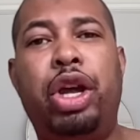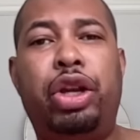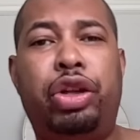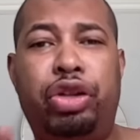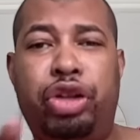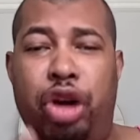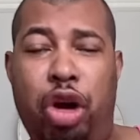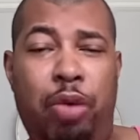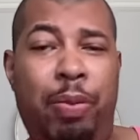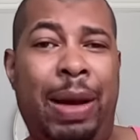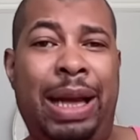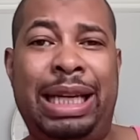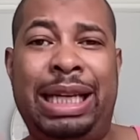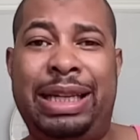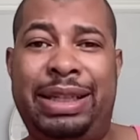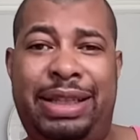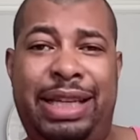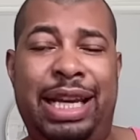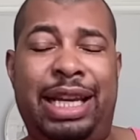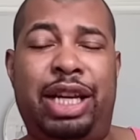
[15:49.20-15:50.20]
Nobody
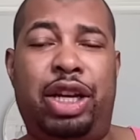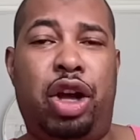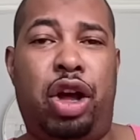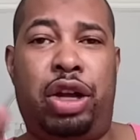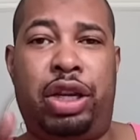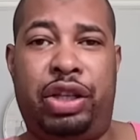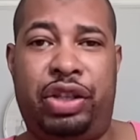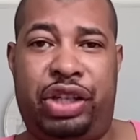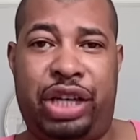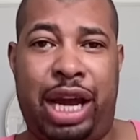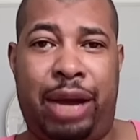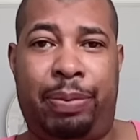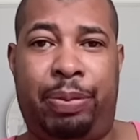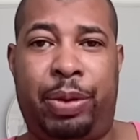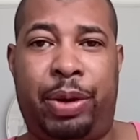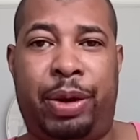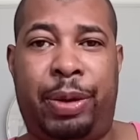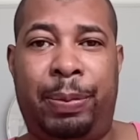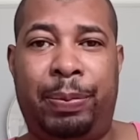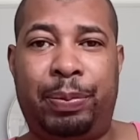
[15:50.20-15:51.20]
is getting on
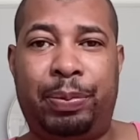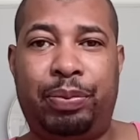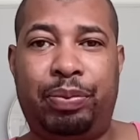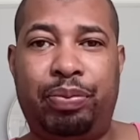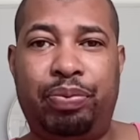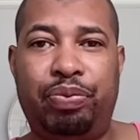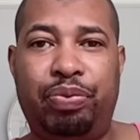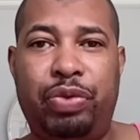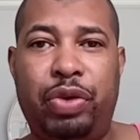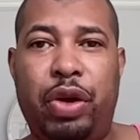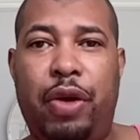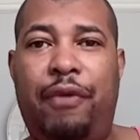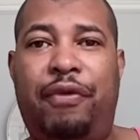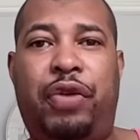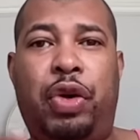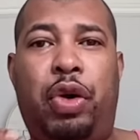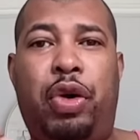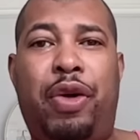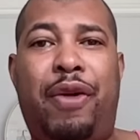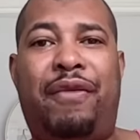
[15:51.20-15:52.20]
Deborah
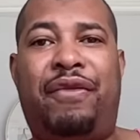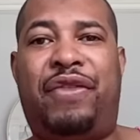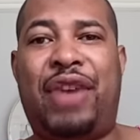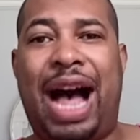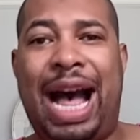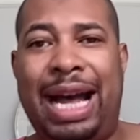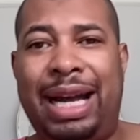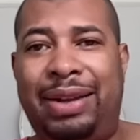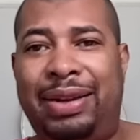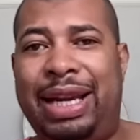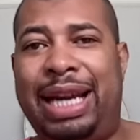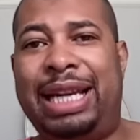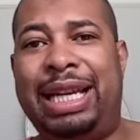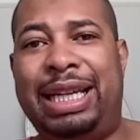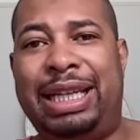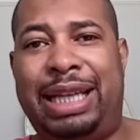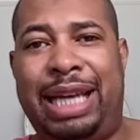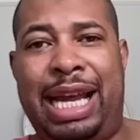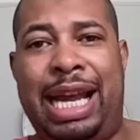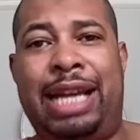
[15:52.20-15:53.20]
for
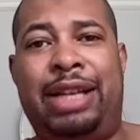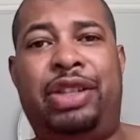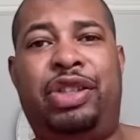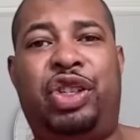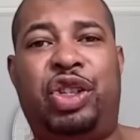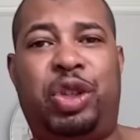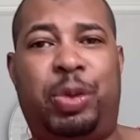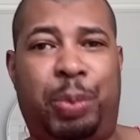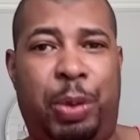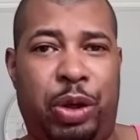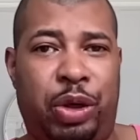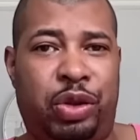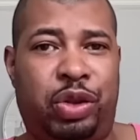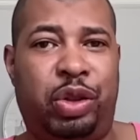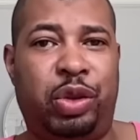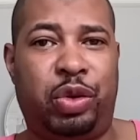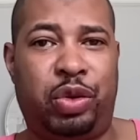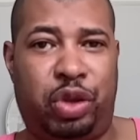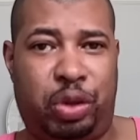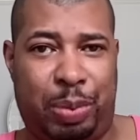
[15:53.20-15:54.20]
violating Candace's
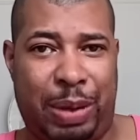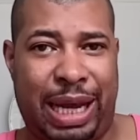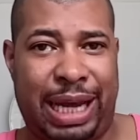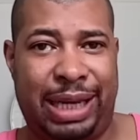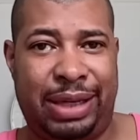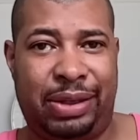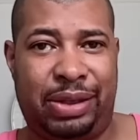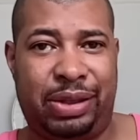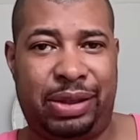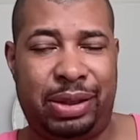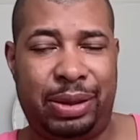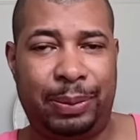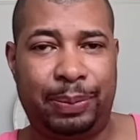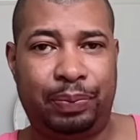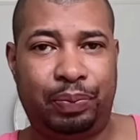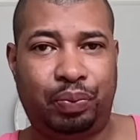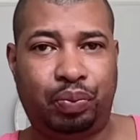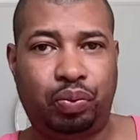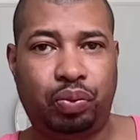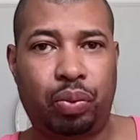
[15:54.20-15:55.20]
personal space.
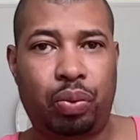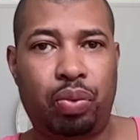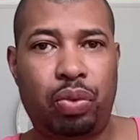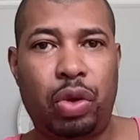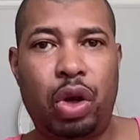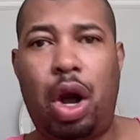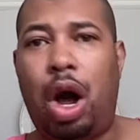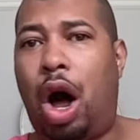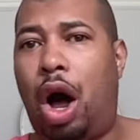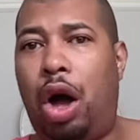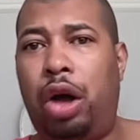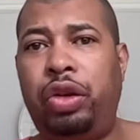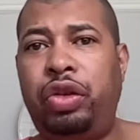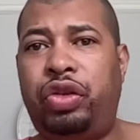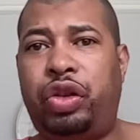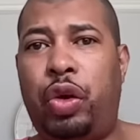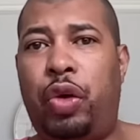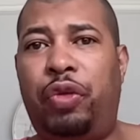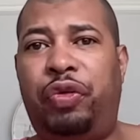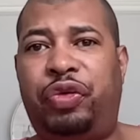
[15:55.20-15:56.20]

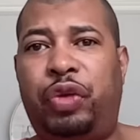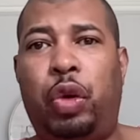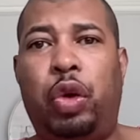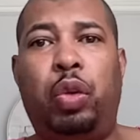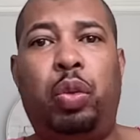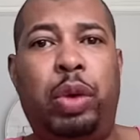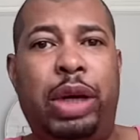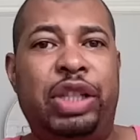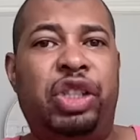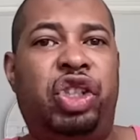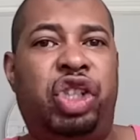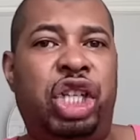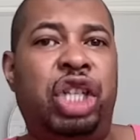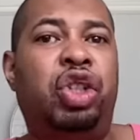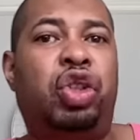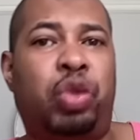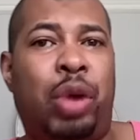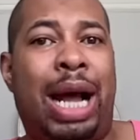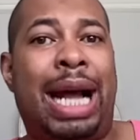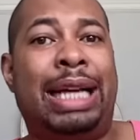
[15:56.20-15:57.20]
Also for what she
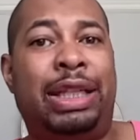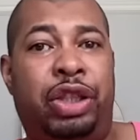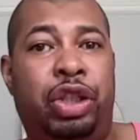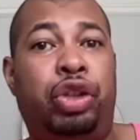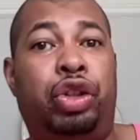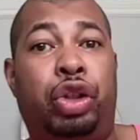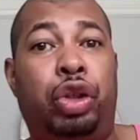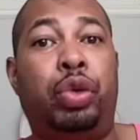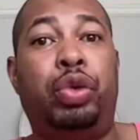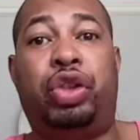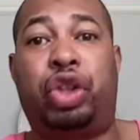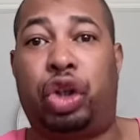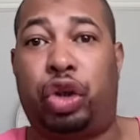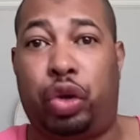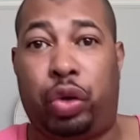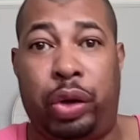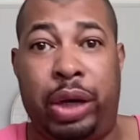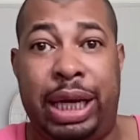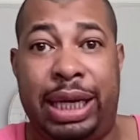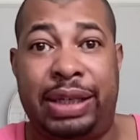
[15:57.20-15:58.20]
tried to do to
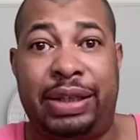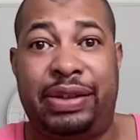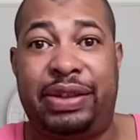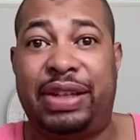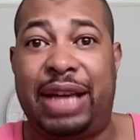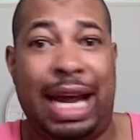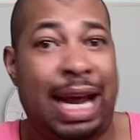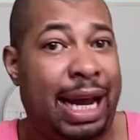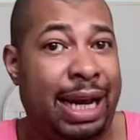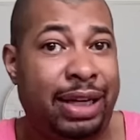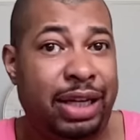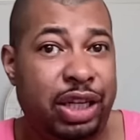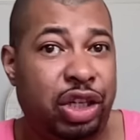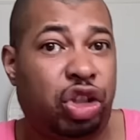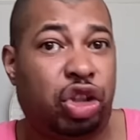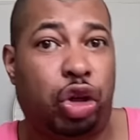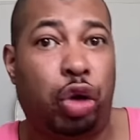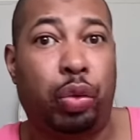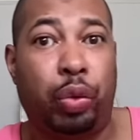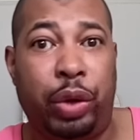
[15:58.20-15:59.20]
Chris and
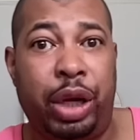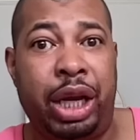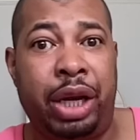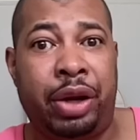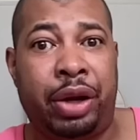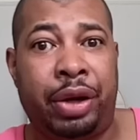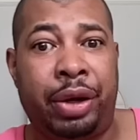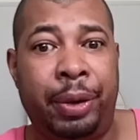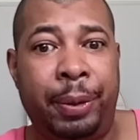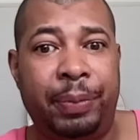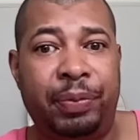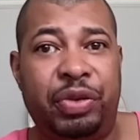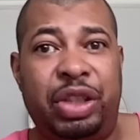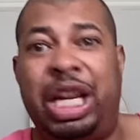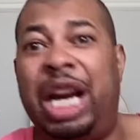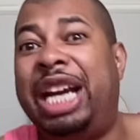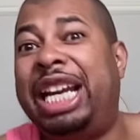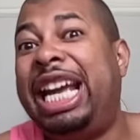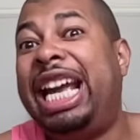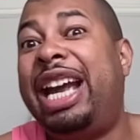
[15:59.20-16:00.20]
his career.
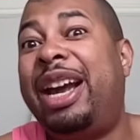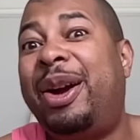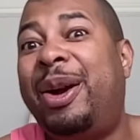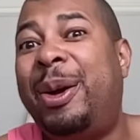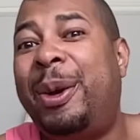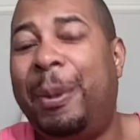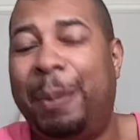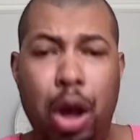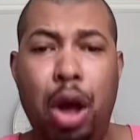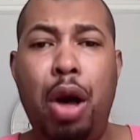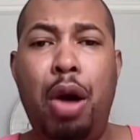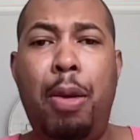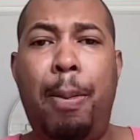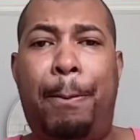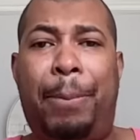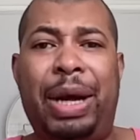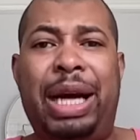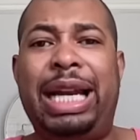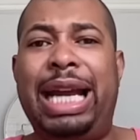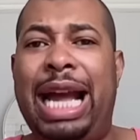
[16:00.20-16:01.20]
Career.
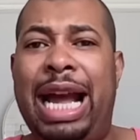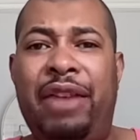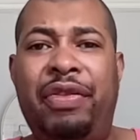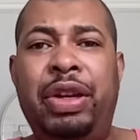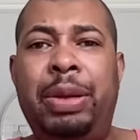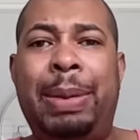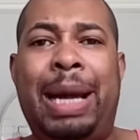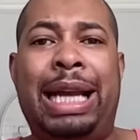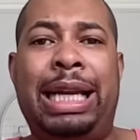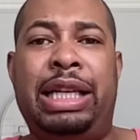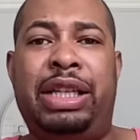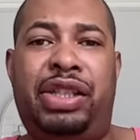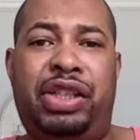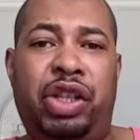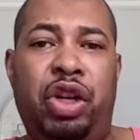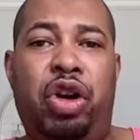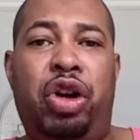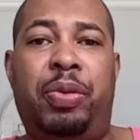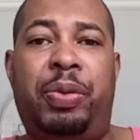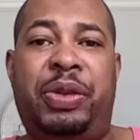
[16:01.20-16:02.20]
But everybody's
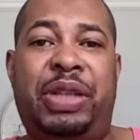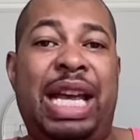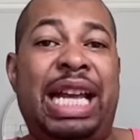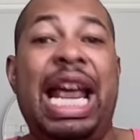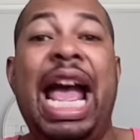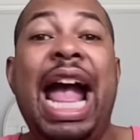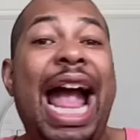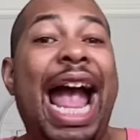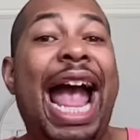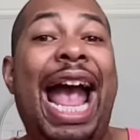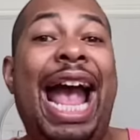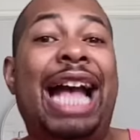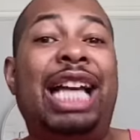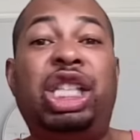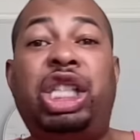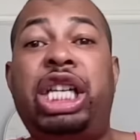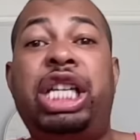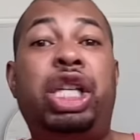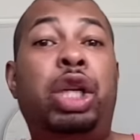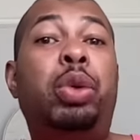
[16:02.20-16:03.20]
so upset.
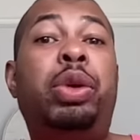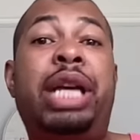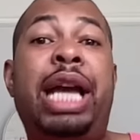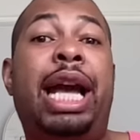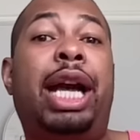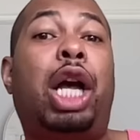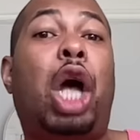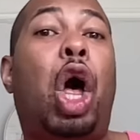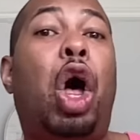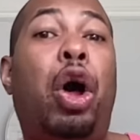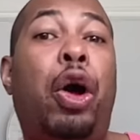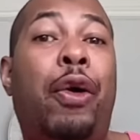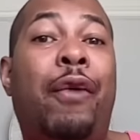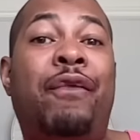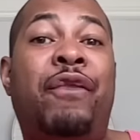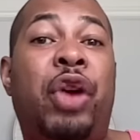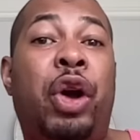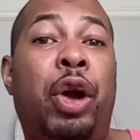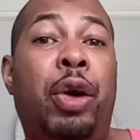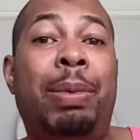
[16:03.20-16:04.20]
Ashley, you can't call her
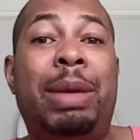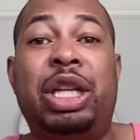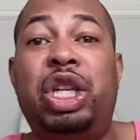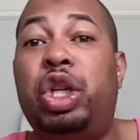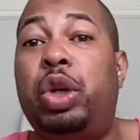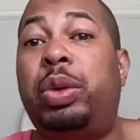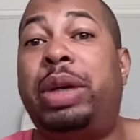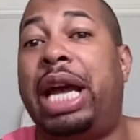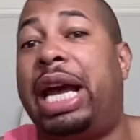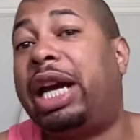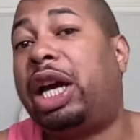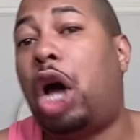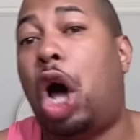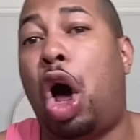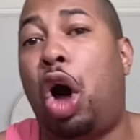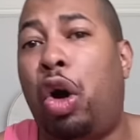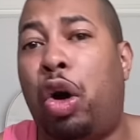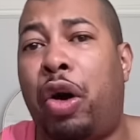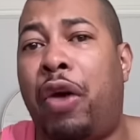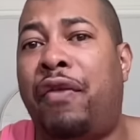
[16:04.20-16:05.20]
vermin. You can't
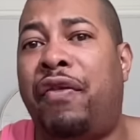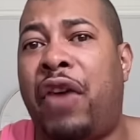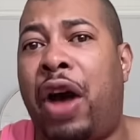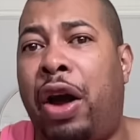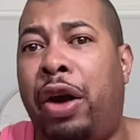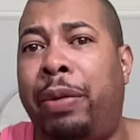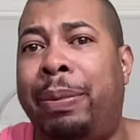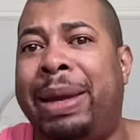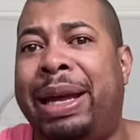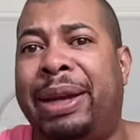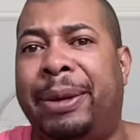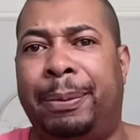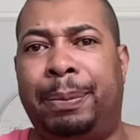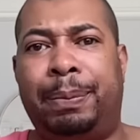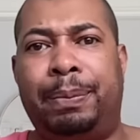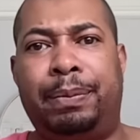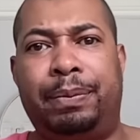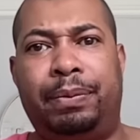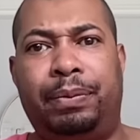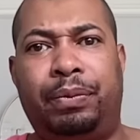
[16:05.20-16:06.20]
call her a varmint.
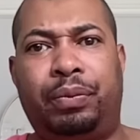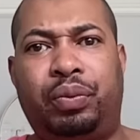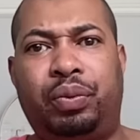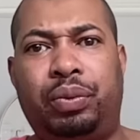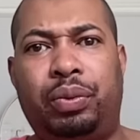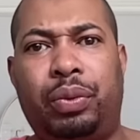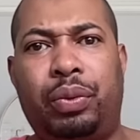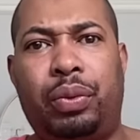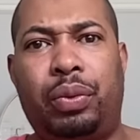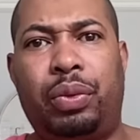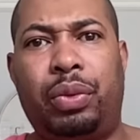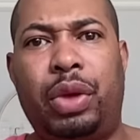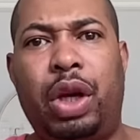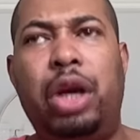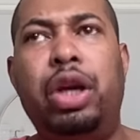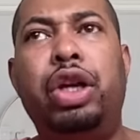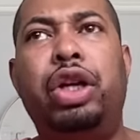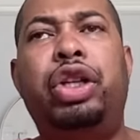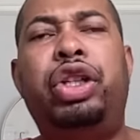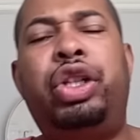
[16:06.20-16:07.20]

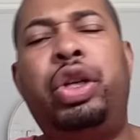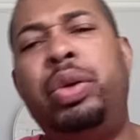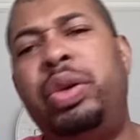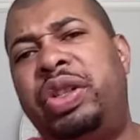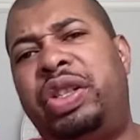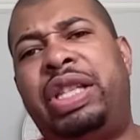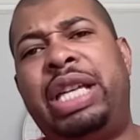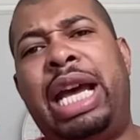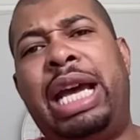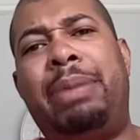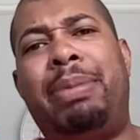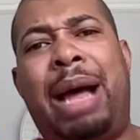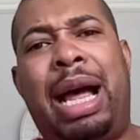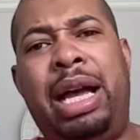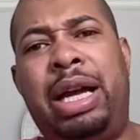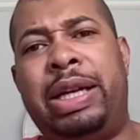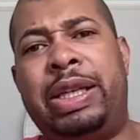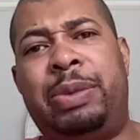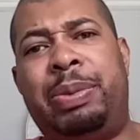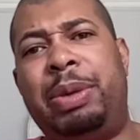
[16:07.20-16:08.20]
You said my
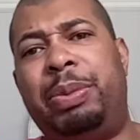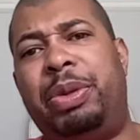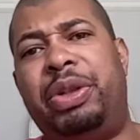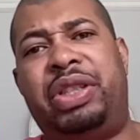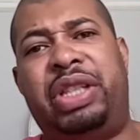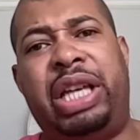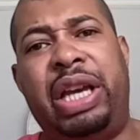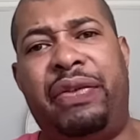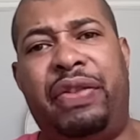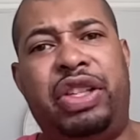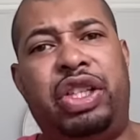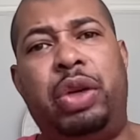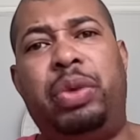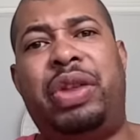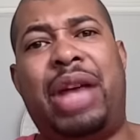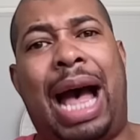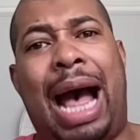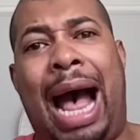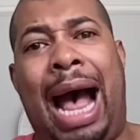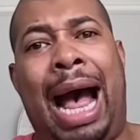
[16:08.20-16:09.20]
husband was giving you
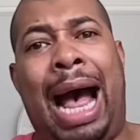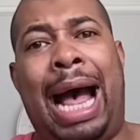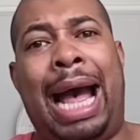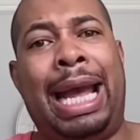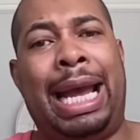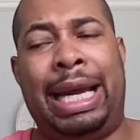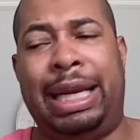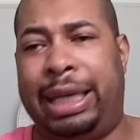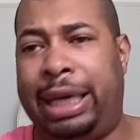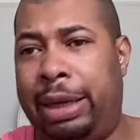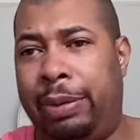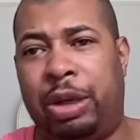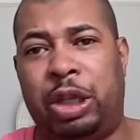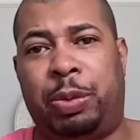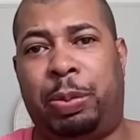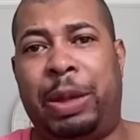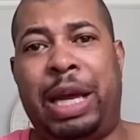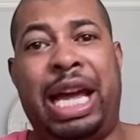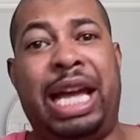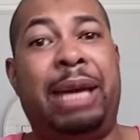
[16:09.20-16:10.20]
the eye and he was
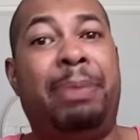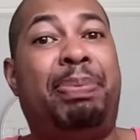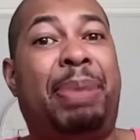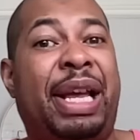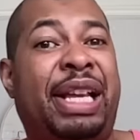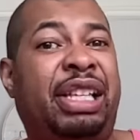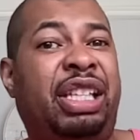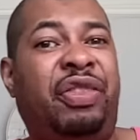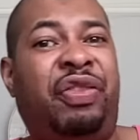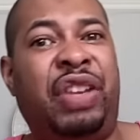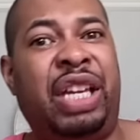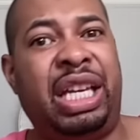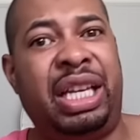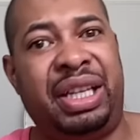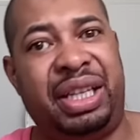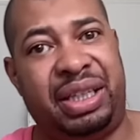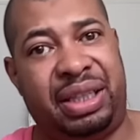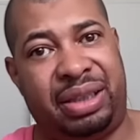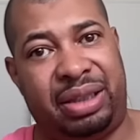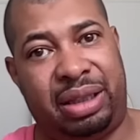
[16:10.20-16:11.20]
playing best
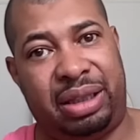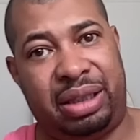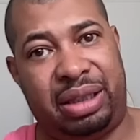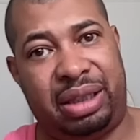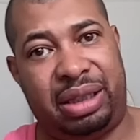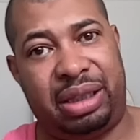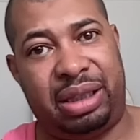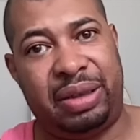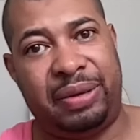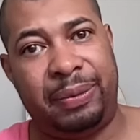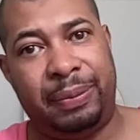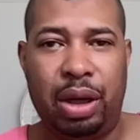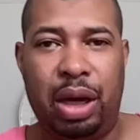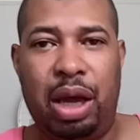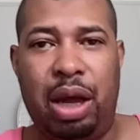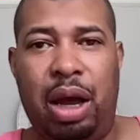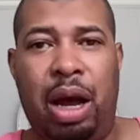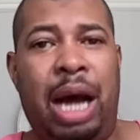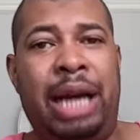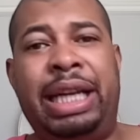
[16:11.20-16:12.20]
fiends.
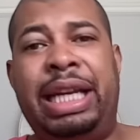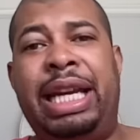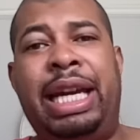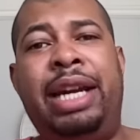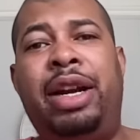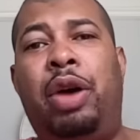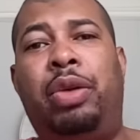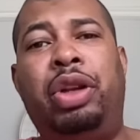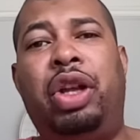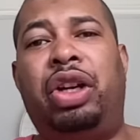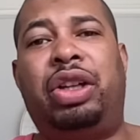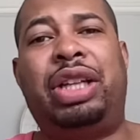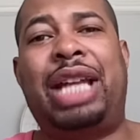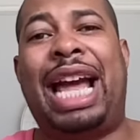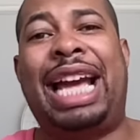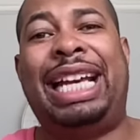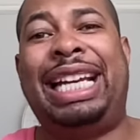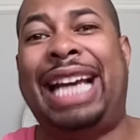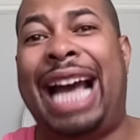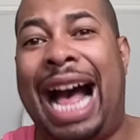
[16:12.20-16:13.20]
Honey, it don't look
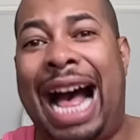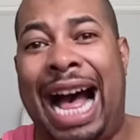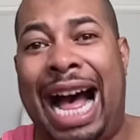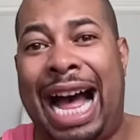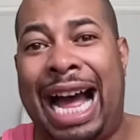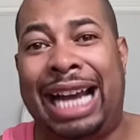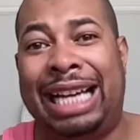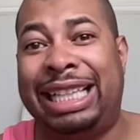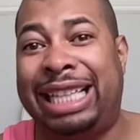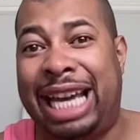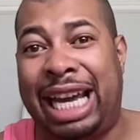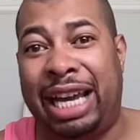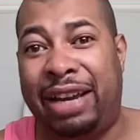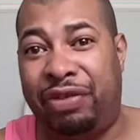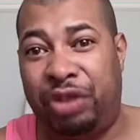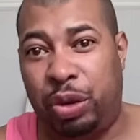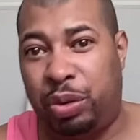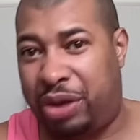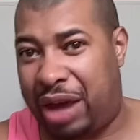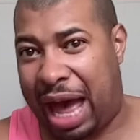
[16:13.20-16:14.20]
like God gave
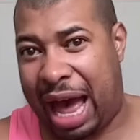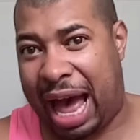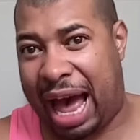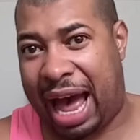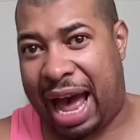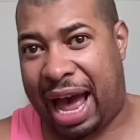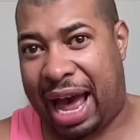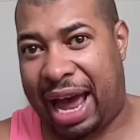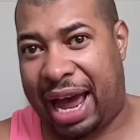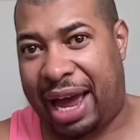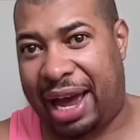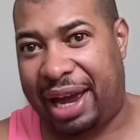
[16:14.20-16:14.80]
you the eye.